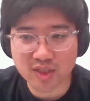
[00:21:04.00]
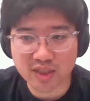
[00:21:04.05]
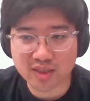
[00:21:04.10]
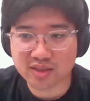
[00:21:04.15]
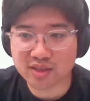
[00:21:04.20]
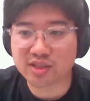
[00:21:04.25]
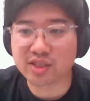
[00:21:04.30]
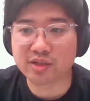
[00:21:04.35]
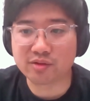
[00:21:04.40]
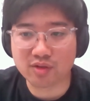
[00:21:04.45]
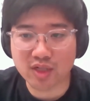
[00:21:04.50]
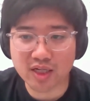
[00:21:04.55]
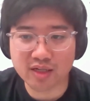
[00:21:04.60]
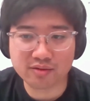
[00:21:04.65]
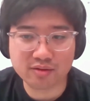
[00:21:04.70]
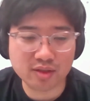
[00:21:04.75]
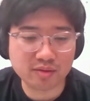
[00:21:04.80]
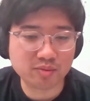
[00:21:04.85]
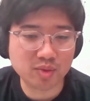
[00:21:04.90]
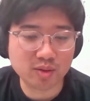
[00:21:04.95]
a
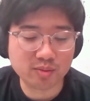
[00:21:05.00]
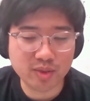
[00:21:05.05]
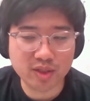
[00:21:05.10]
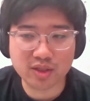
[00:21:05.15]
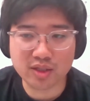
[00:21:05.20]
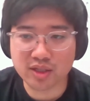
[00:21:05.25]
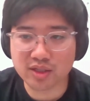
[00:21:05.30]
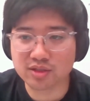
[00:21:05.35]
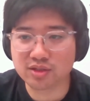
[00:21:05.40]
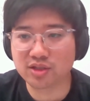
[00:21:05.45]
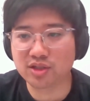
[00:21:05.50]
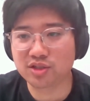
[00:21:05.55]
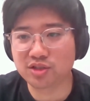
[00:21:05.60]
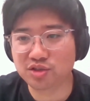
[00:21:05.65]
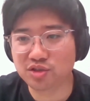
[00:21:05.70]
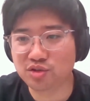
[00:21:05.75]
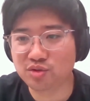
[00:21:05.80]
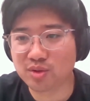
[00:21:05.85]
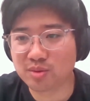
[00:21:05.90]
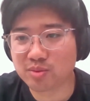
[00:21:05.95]
derived implementation, not a
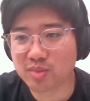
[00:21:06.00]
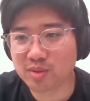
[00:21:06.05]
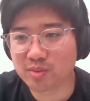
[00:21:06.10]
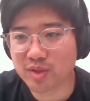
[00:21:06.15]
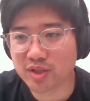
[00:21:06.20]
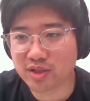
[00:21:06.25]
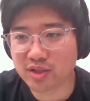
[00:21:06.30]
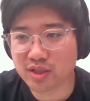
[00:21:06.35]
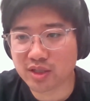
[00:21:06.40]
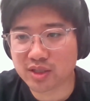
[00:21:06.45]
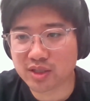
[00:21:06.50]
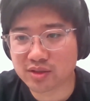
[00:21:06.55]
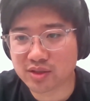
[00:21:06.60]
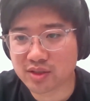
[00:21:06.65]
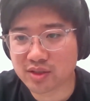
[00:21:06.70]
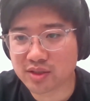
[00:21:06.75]
new implementation.